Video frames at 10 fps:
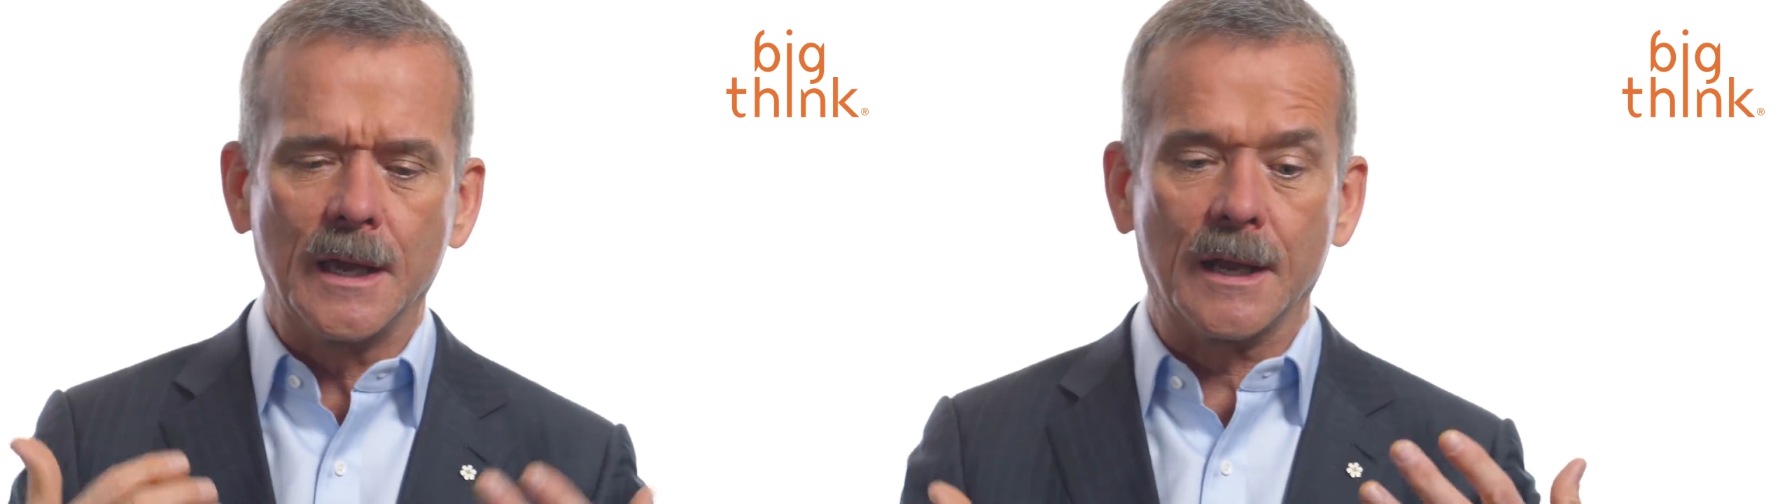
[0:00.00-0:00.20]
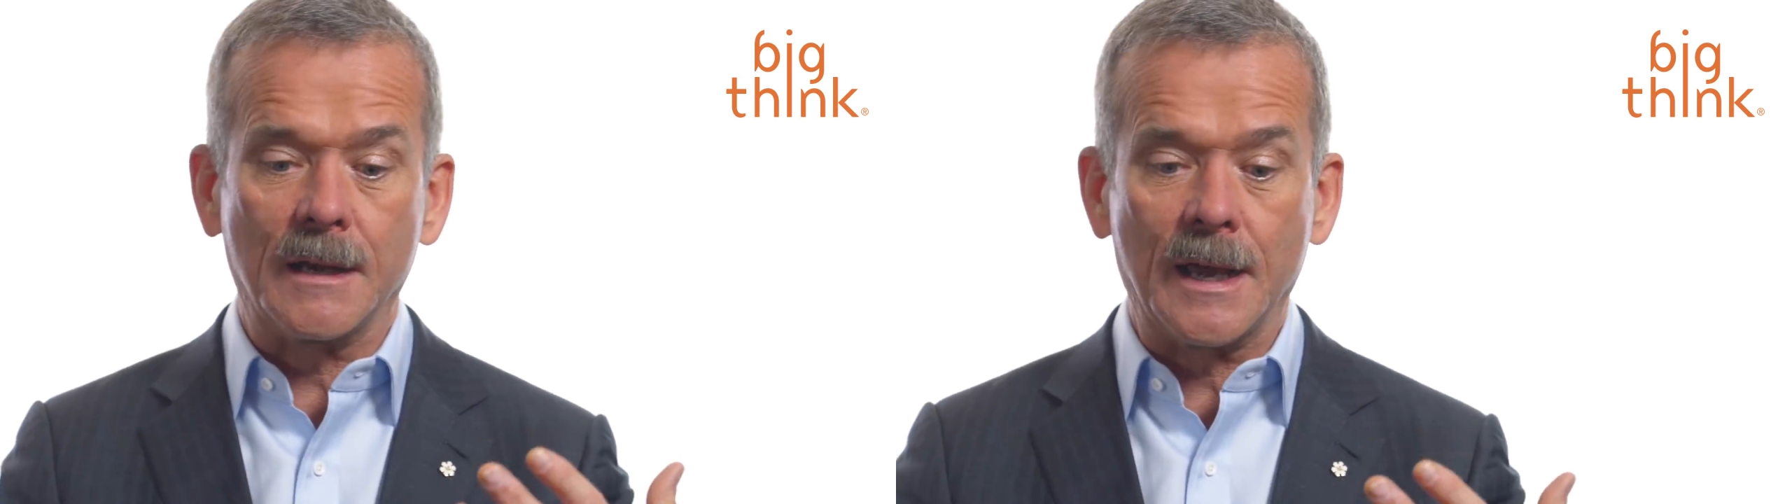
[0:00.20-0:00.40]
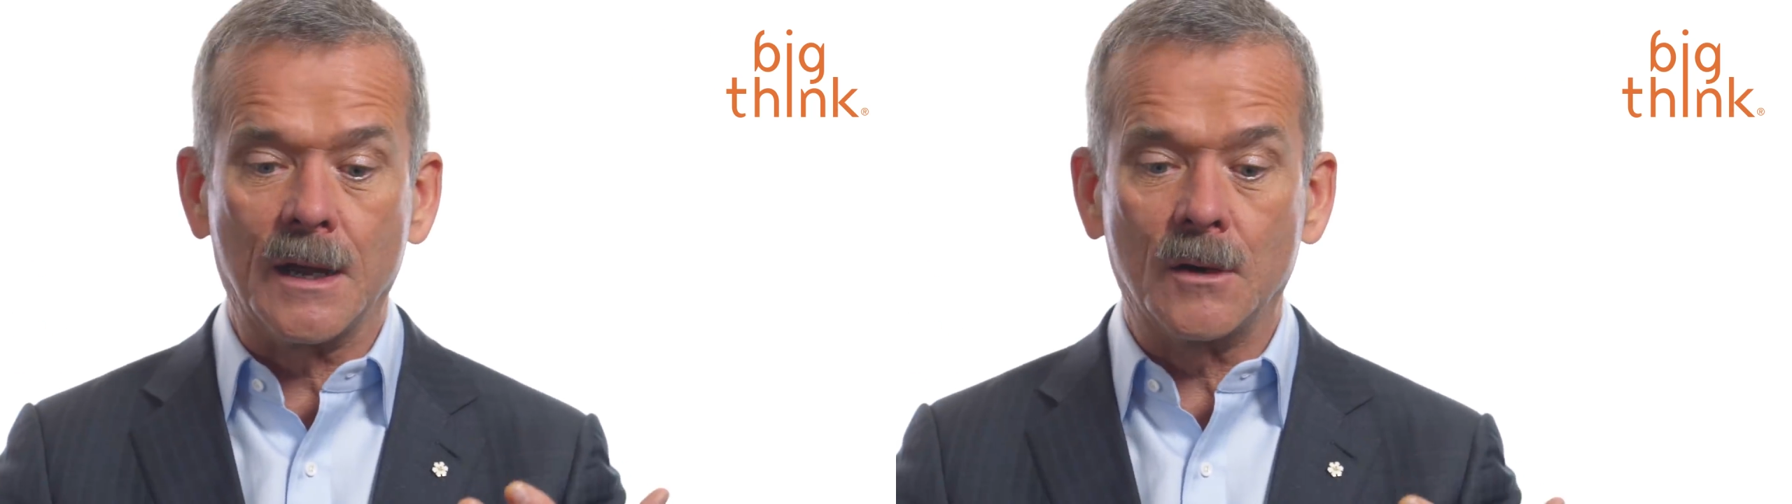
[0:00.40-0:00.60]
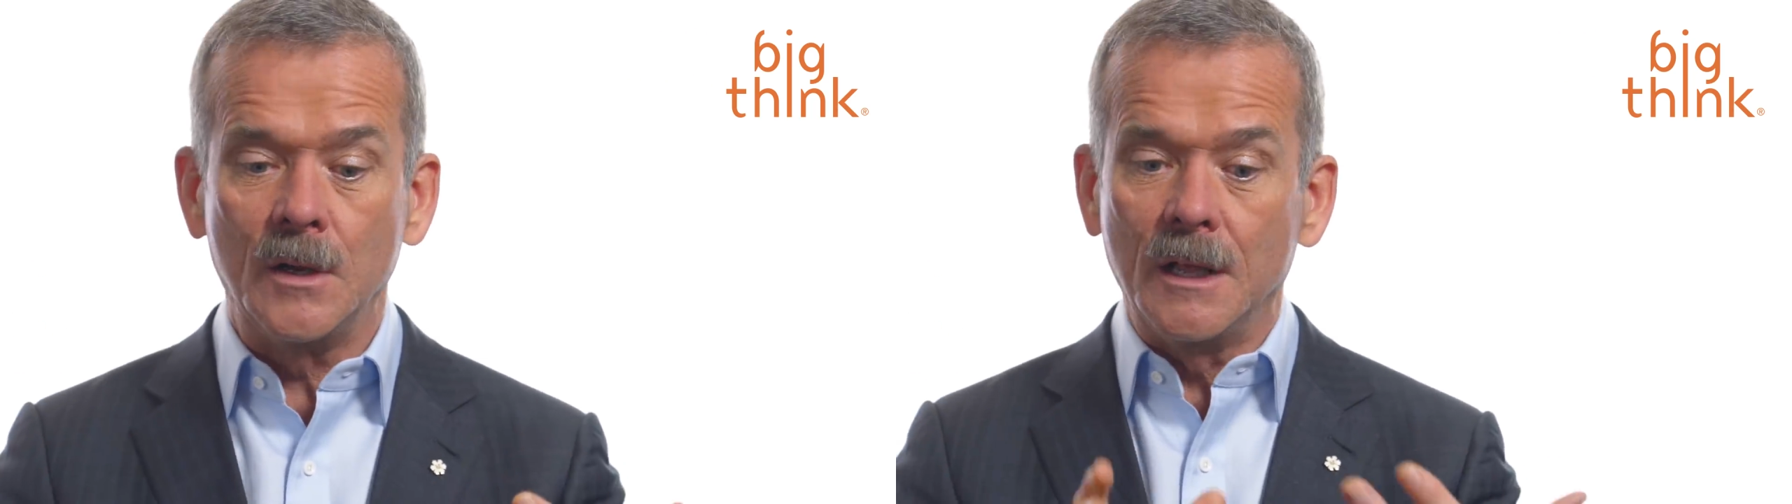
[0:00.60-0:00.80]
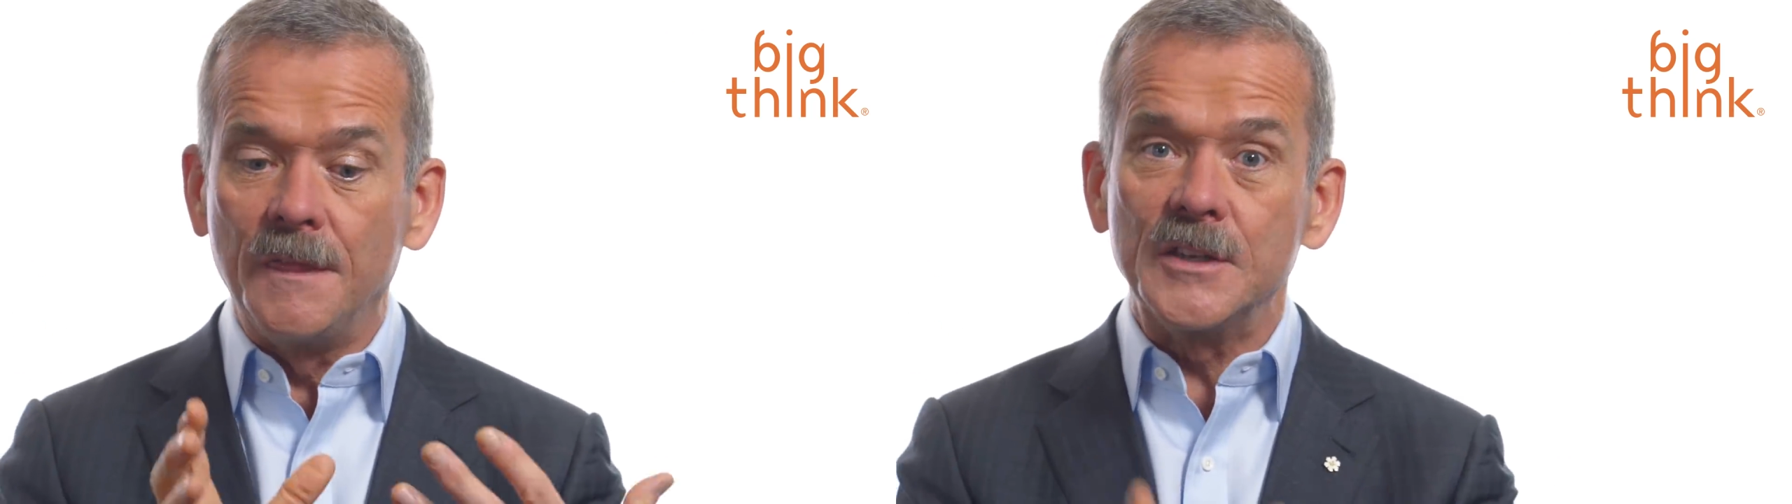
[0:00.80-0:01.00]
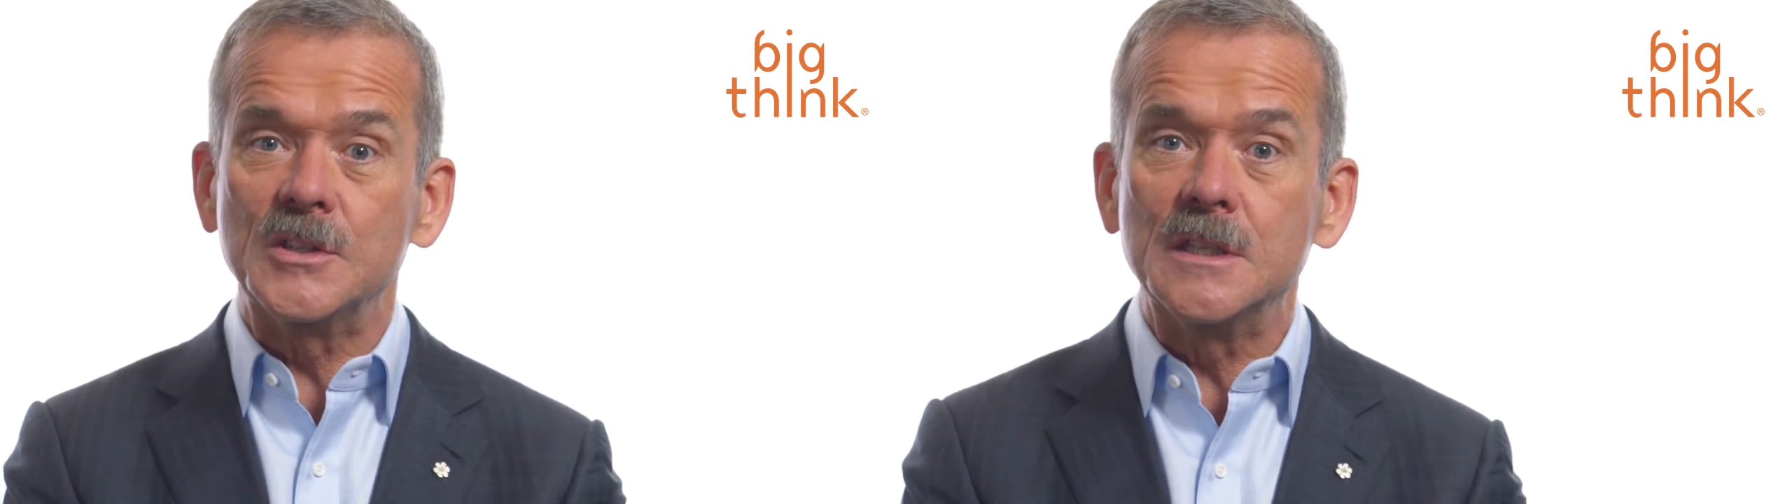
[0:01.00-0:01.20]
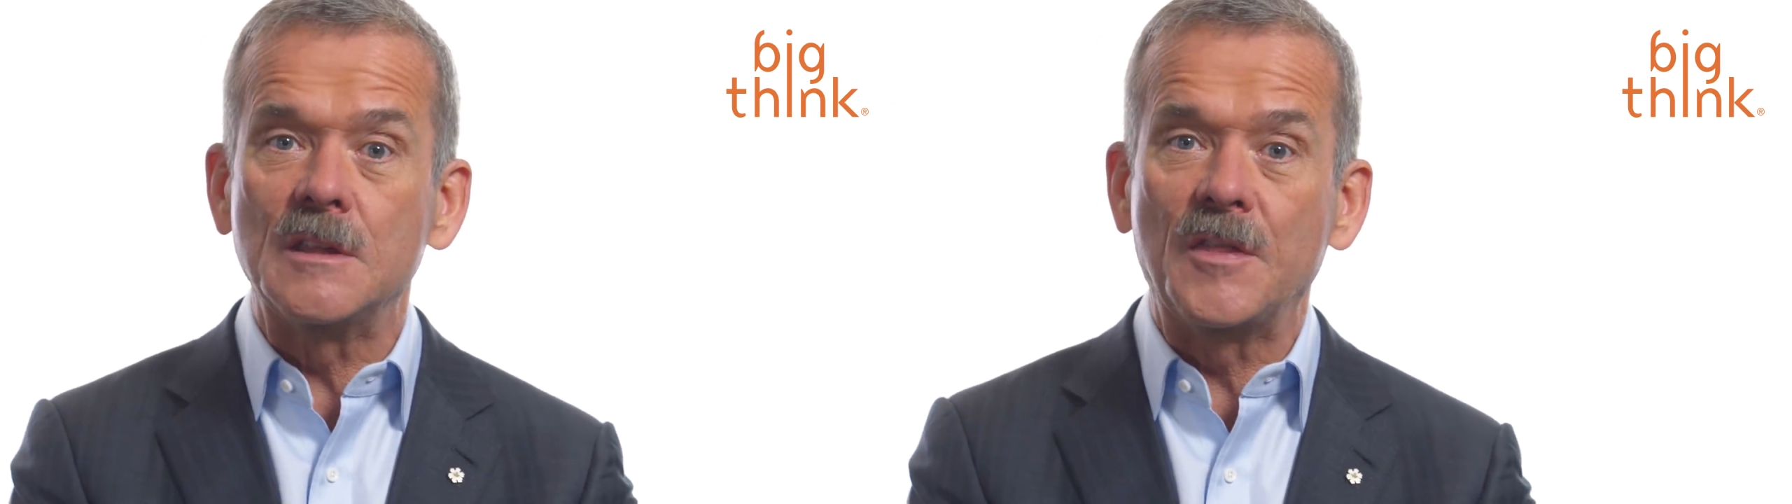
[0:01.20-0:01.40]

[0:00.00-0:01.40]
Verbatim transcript: And now this is